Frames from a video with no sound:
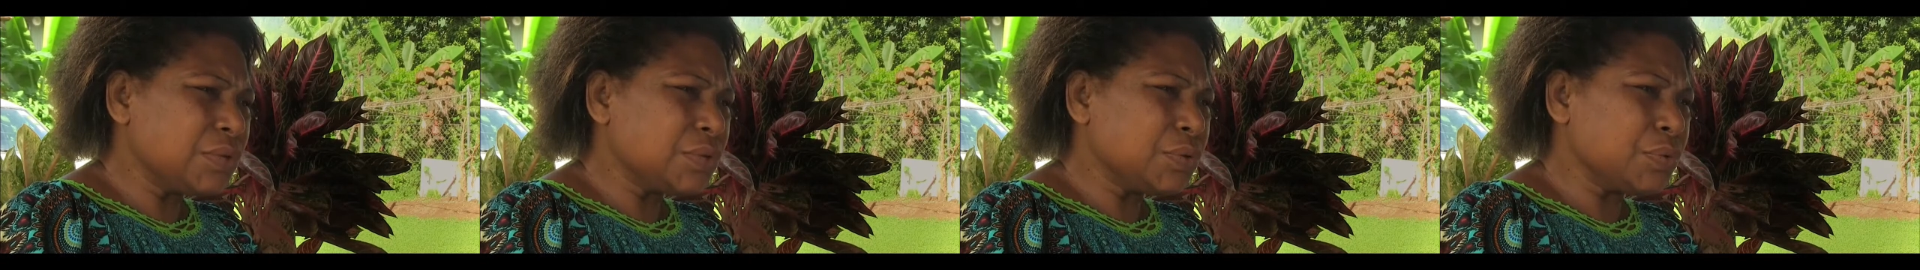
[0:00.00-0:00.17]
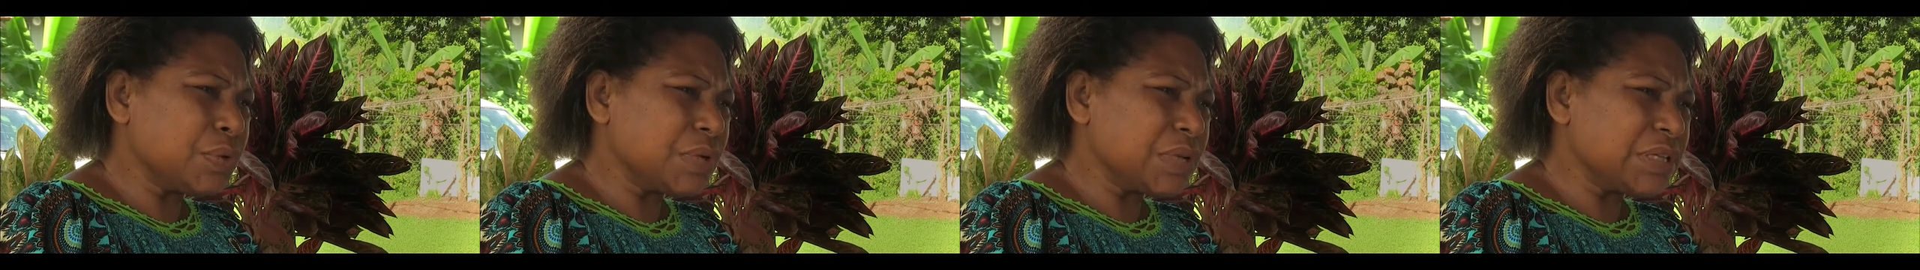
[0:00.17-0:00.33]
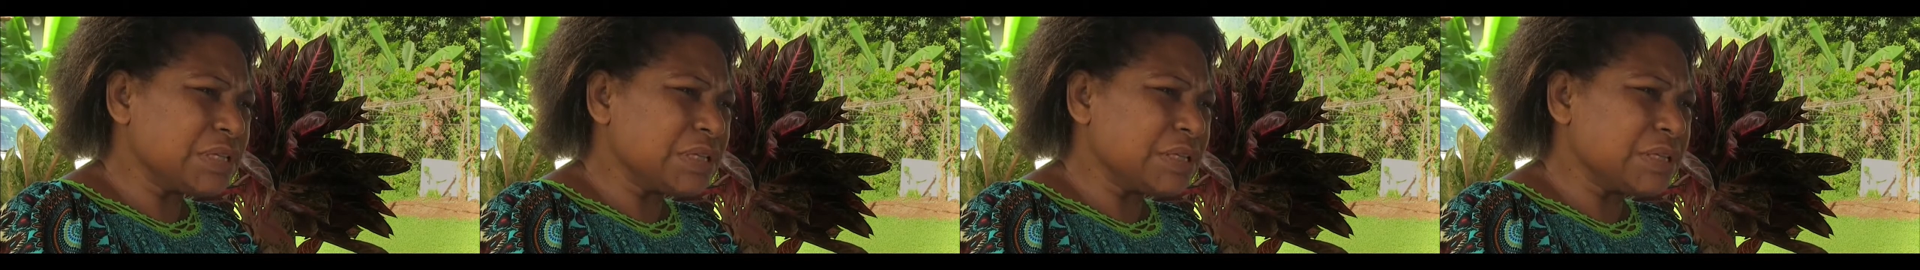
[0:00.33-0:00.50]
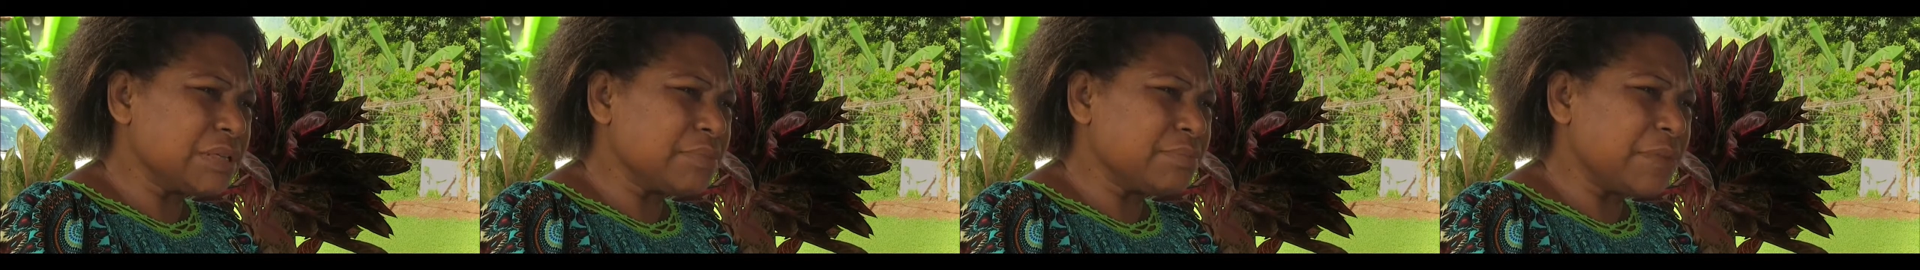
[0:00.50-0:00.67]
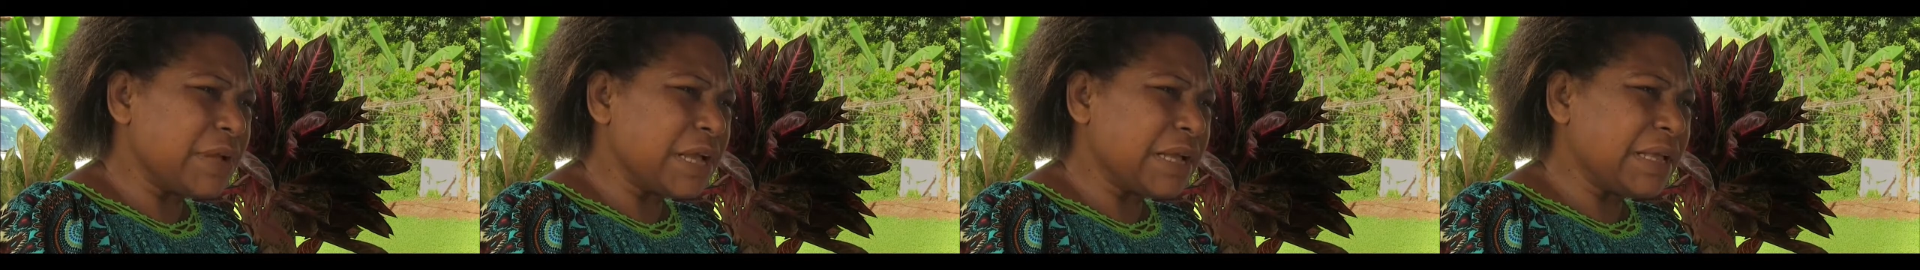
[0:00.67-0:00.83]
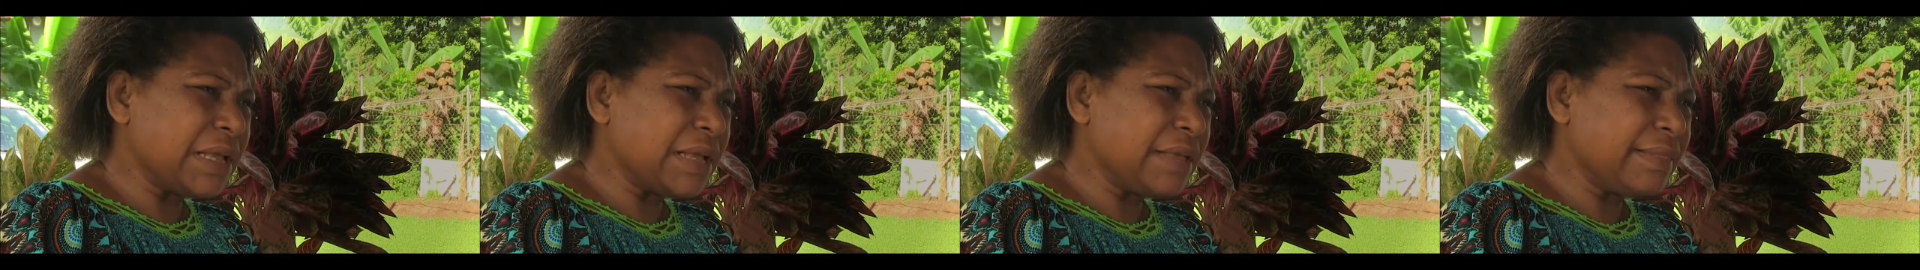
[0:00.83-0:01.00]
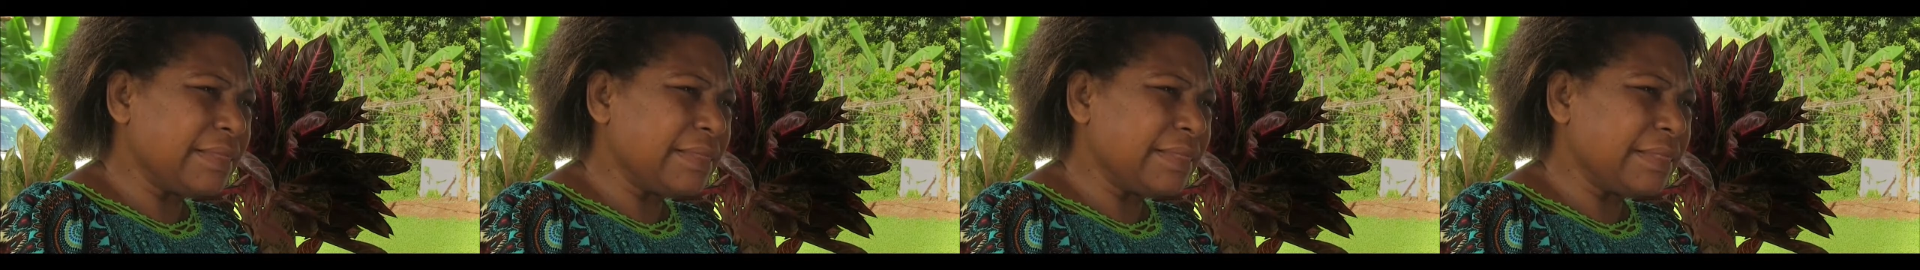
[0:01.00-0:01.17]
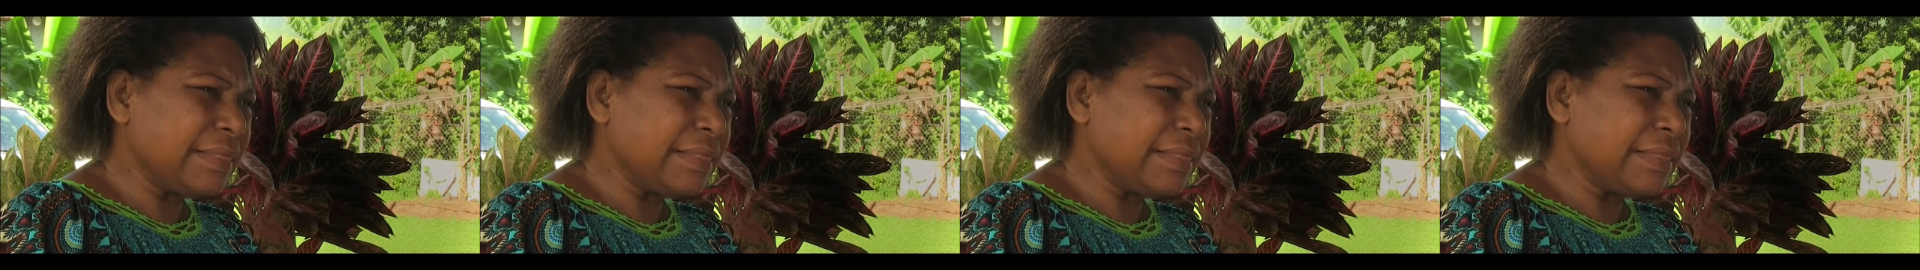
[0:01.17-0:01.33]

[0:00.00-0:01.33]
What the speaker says: to access market.